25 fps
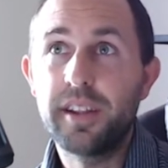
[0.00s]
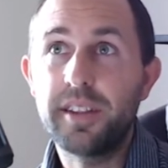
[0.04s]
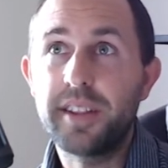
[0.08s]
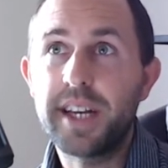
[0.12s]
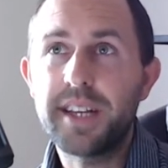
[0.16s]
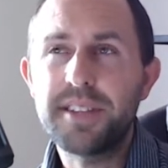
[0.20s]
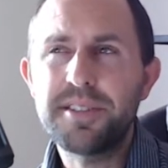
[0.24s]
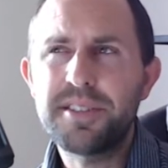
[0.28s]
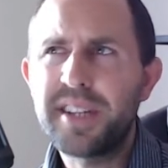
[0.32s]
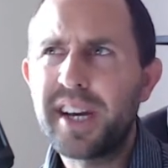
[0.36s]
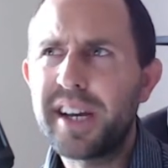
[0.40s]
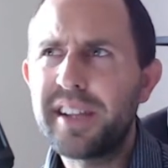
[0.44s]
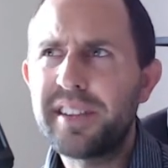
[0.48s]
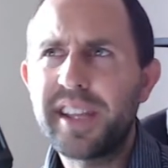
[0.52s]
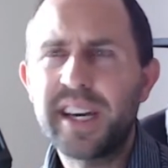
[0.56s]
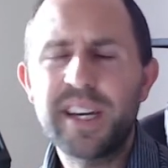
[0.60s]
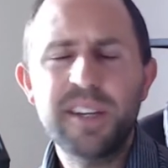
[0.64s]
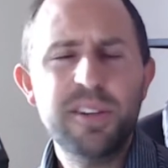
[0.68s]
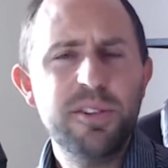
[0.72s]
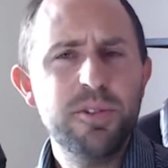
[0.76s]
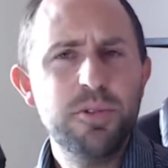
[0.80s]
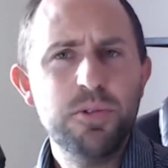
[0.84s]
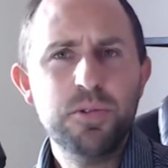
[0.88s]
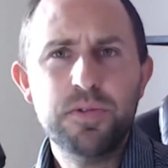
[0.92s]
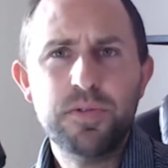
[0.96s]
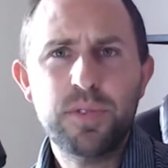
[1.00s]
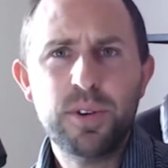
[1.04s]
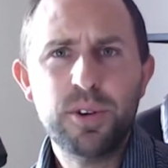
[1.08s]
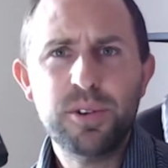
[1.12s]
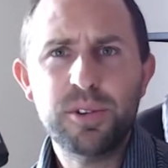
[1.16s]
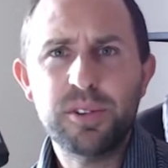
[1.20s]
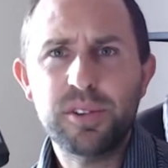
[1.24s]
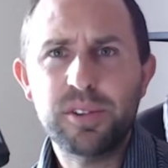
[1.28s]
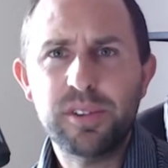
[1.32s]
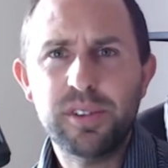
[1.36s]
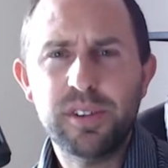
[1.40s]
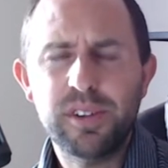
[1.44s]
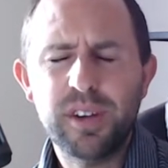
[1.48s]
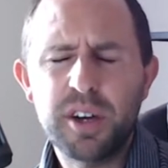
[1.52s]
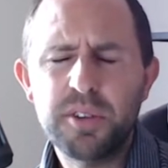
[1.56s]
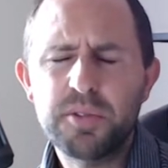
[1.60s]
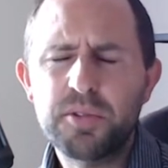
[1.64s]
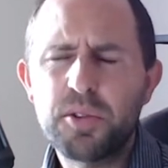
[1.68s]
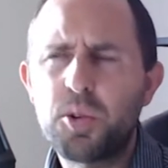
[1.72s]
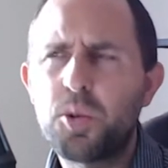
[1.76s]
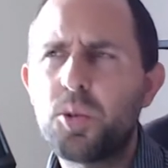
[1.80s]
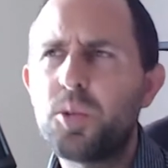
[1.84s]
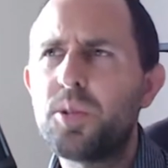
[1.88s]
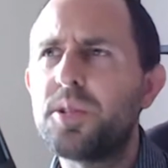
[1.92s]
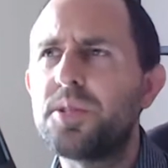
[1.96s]
That's not that dude's fault. Of
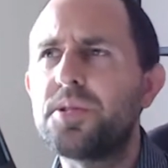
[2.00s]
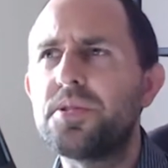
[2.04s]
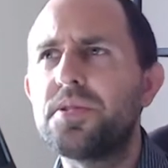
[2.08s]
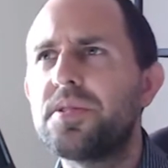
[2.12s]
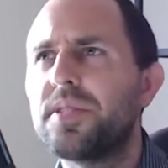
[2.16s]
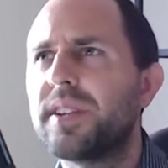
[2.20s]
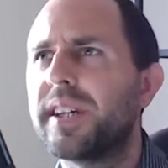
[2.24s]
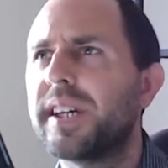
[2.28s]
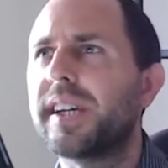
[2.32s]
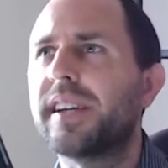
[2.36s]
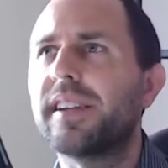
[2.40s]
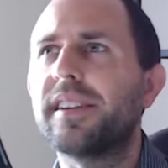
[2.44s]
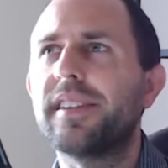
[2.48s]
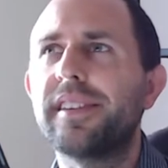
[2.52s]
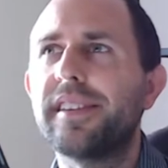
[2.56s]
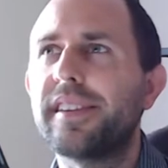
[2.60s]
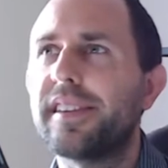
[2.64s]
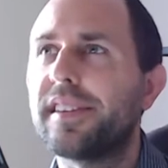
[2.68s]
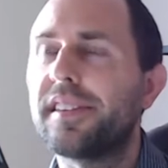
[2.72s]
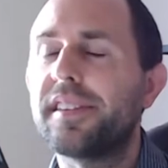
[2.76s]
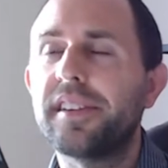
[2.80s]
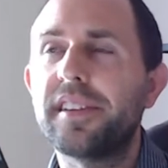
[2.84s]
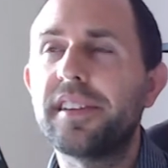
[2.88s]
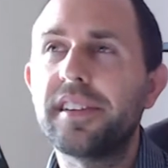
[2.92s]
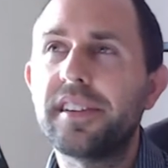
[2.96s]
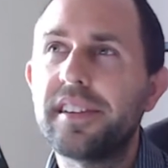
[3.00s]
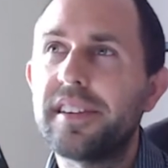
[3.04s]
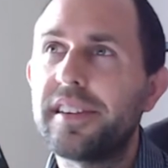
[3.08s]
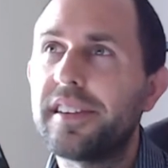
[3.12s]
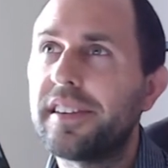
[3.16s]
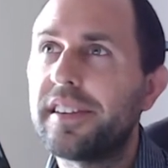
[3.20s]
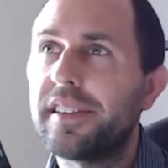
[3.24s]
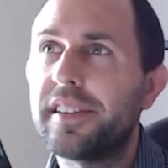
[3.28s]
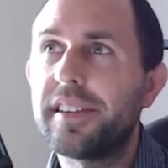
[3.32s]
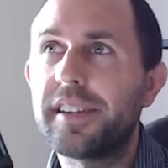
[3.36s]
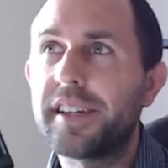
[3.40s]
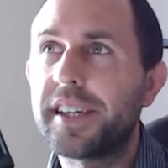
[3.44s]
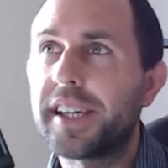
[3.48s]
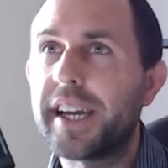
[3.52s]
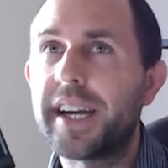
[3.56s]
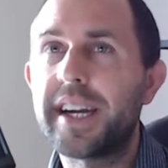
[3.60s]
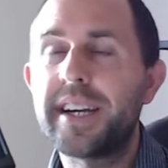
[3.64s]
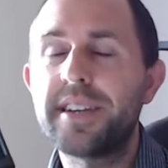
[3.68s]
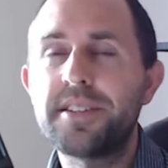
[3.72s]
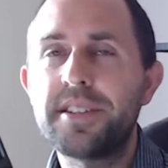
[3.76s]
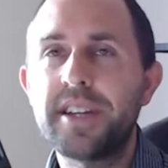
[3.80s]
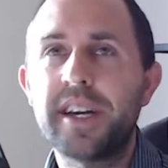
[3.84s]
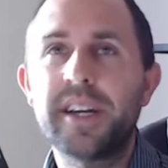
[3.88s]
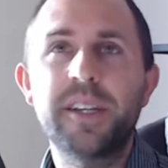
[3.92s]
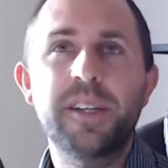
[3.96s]
course, like, the
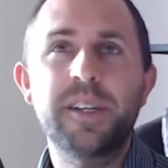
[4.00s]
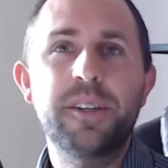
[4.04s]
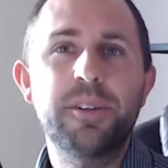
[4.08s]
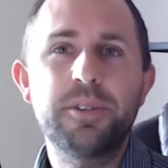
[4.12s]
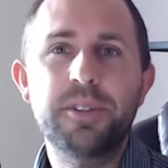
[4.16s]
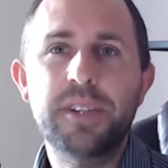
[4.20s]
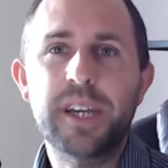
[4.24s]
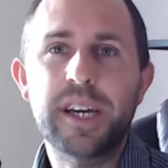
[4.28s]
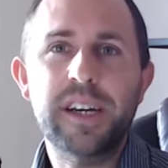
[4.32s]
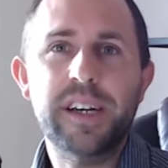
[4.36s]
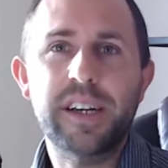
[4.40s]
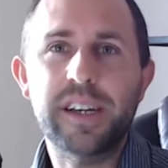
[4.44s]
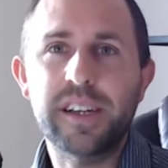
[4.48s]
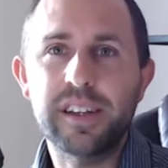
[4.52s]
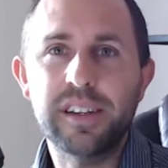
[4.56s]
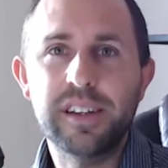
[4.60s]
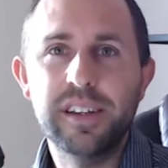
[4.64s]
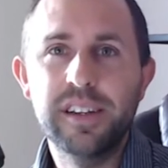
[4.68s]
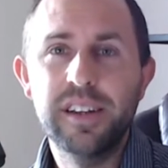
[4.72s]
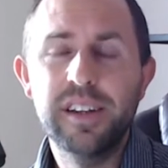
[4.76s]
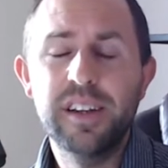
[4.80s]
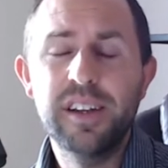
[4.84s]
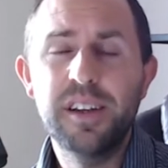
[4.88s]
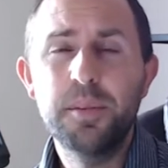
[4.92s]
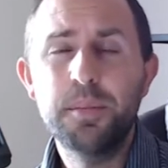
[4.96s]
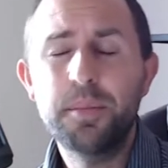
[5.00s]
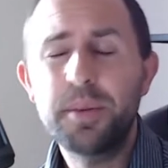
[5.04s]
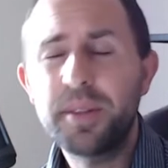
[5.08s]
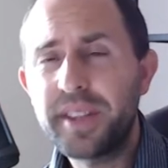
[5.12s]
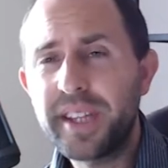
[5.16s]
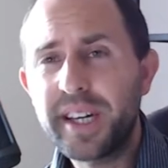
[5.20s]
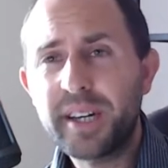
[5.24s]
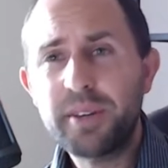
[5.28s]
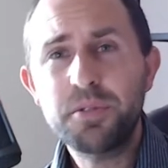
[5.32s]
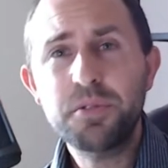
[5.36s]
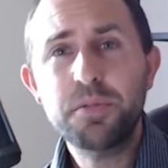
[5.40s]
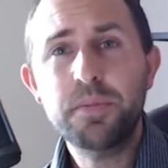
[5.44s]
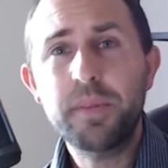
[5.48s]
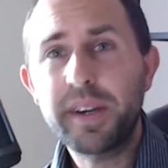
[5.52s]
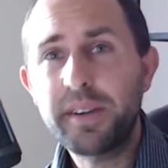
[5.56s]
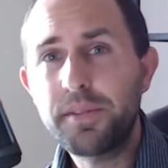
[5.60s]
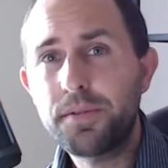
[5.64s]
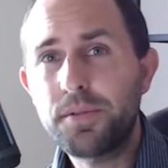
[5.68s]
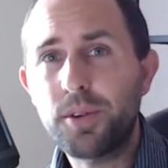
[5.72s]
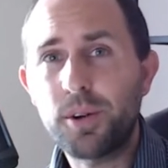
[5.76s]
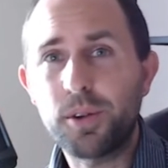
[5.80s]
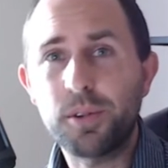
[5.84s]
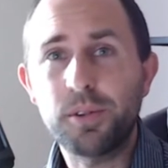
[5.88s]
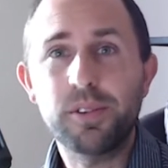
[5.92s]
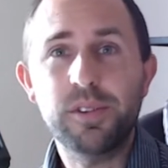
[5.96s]
guy's not a good guy, but that was my
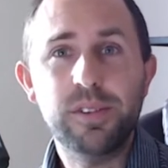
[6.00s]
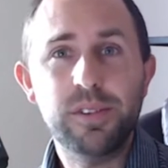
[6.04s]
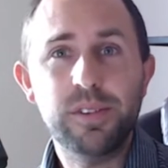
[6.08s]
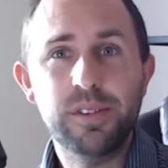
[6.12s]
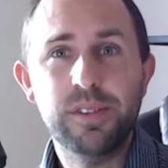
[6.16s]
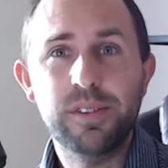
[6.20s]
fault,